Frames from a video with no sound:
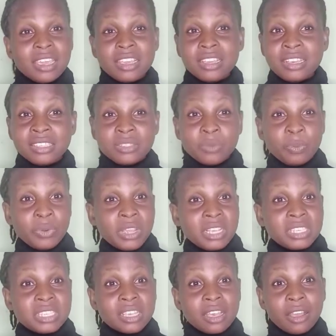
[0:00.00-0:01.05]
it
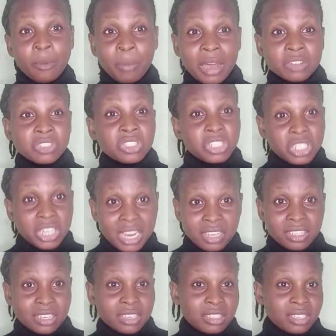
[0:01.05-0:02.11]
brings about
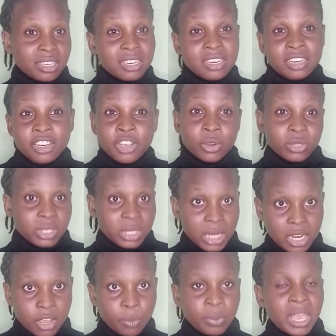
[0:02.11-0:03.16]
changes in your
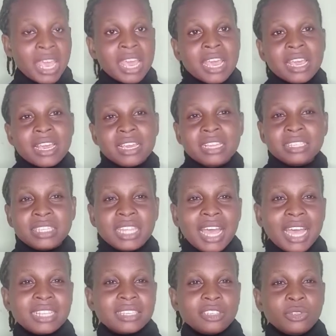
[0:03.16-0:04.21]
sleep. Is it
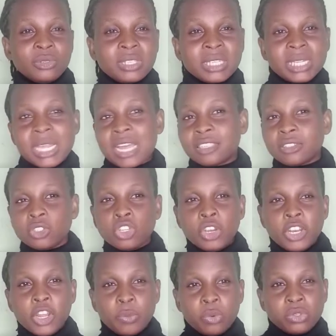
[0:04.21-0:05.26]
that you see that you're
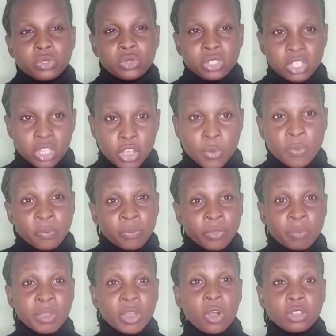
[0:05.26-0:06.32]
unable to sleep
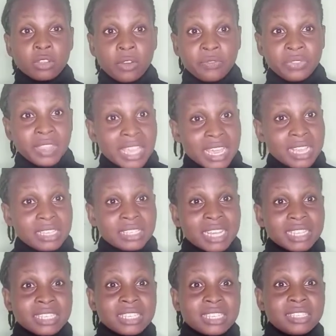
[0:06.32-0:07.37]
because of things
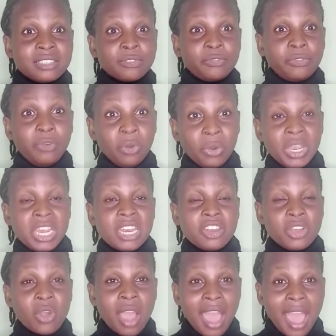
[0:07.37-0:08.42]
that is flowing in
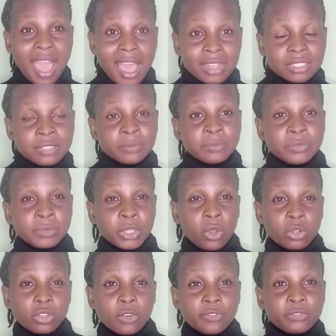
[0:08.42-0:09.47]
your heart,
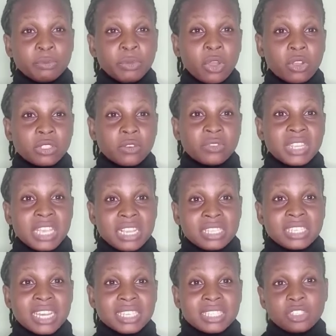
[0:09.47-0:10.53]
because of things
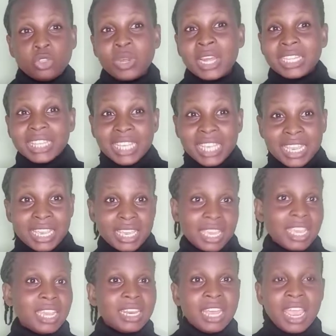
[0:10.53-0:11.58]
that you are
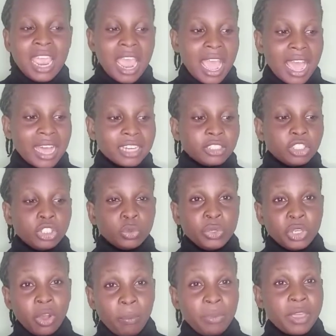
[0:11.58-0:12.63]
thinking, and you will
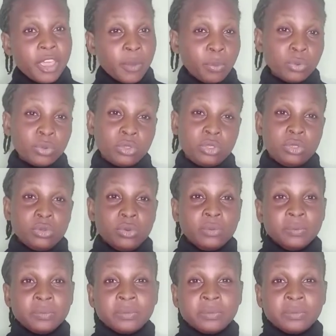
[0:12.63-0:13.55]
not be able to